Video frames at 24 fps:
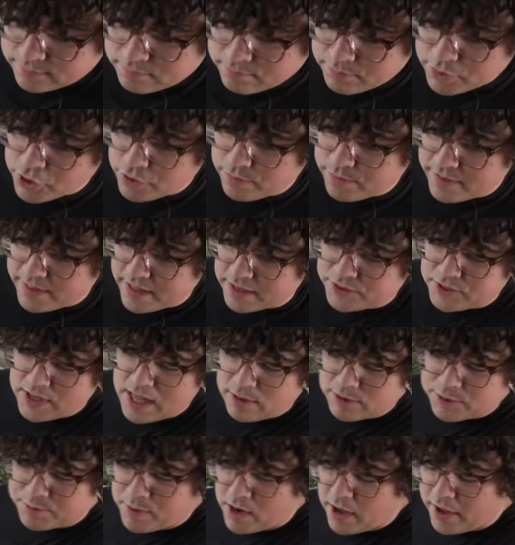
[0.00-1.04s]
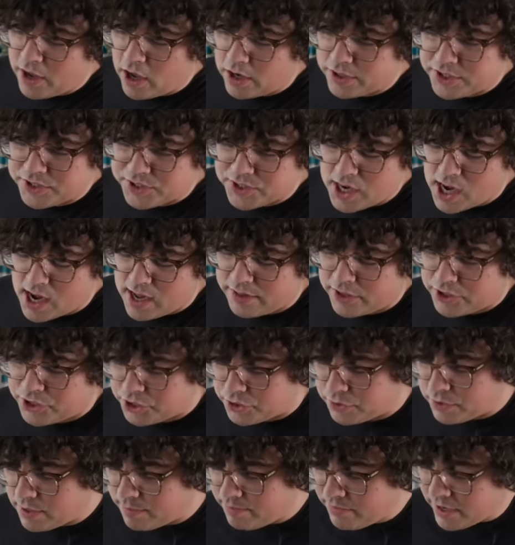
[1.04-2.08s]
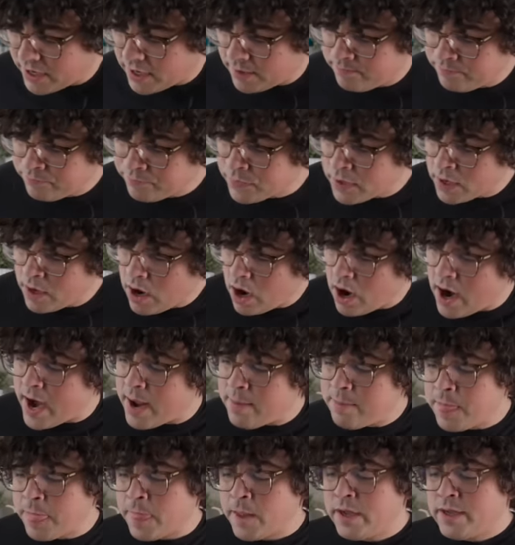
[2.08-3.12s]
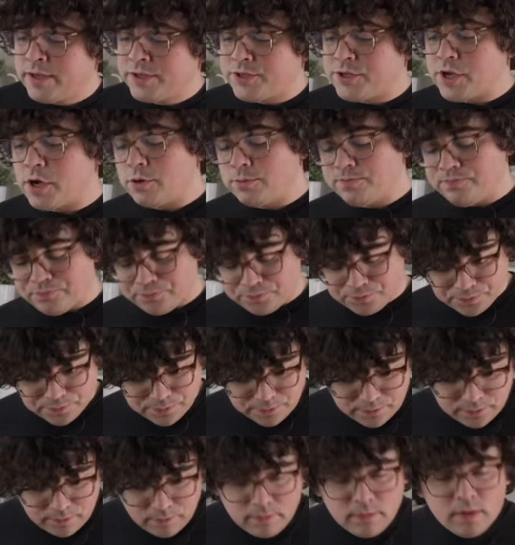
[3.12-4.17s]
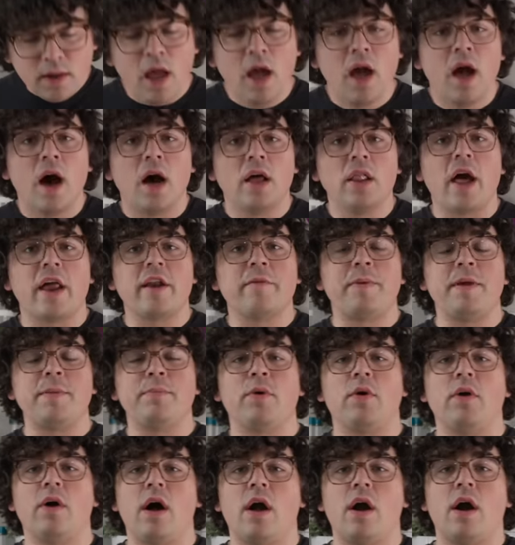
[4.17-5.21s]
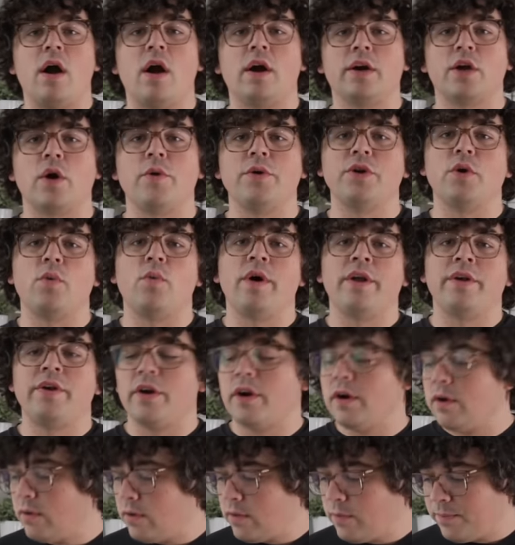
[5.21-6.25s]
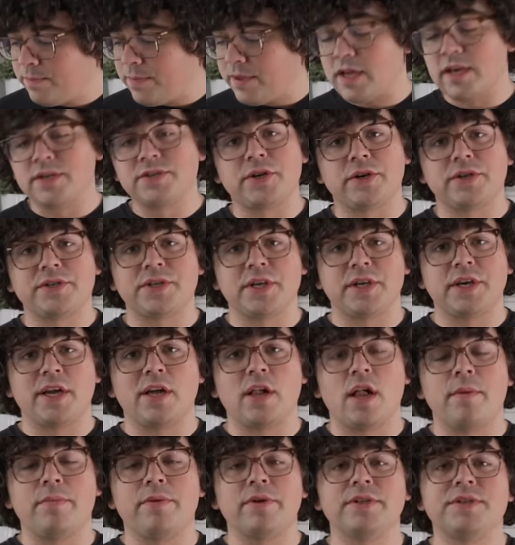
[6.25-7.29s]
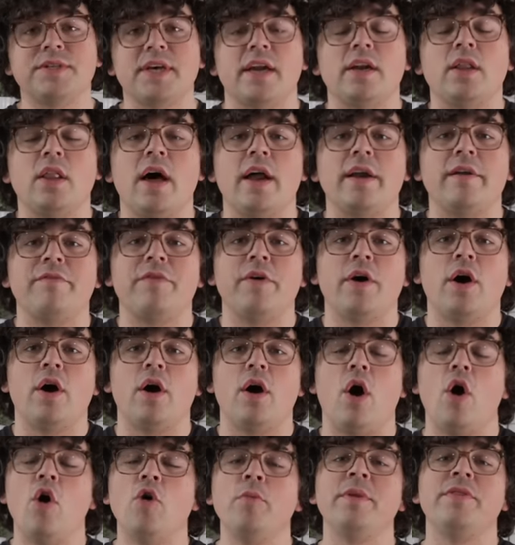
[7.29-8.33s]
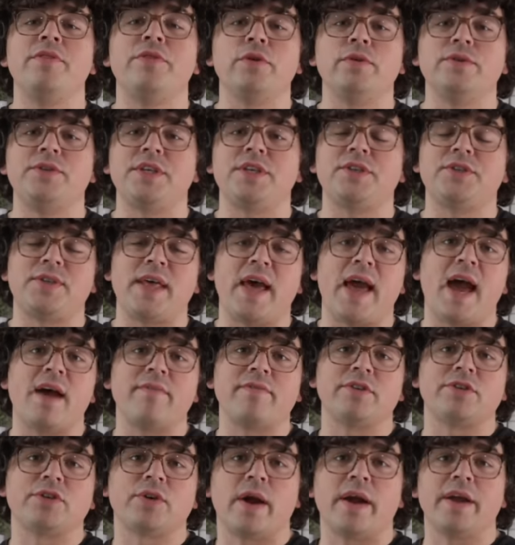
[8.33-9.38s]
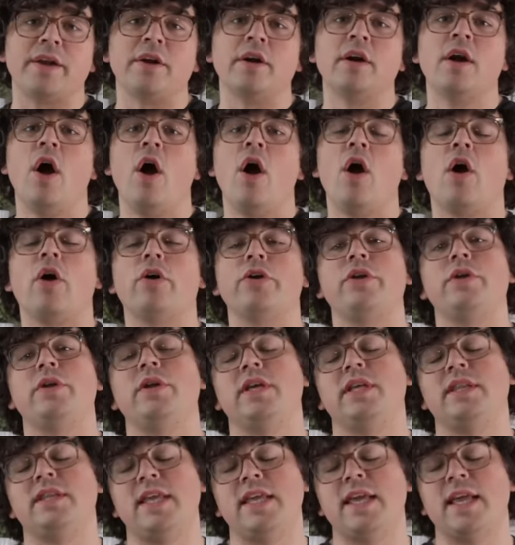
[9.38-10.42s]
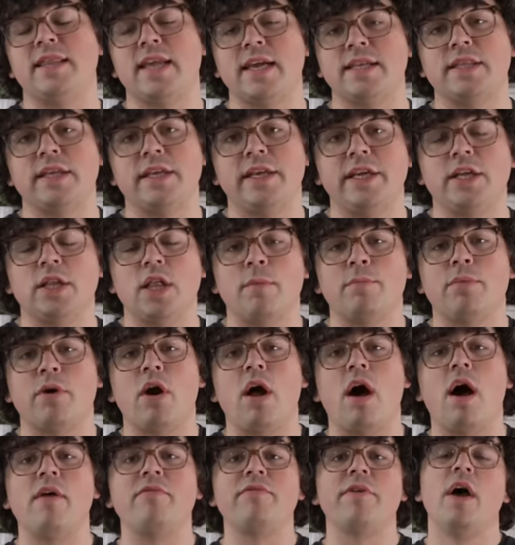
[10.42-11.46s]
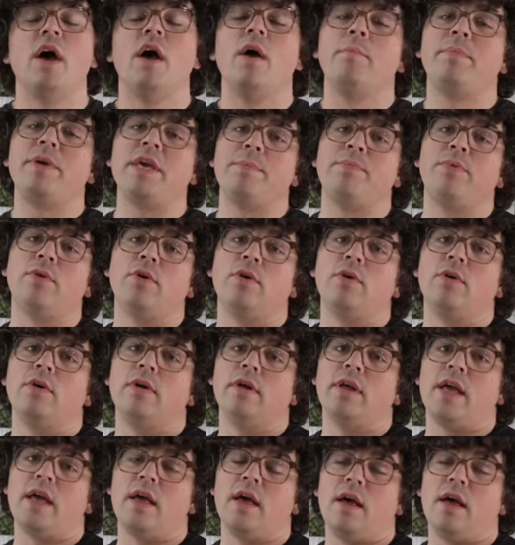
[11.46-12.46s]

Boom. And that, so that was probably all just caught in the chute up there. All right, so a lot of people are going to wonder, because there's a declumper inside, a lot of the home enthusiasts that have this grinder argue to take the declumper off. People,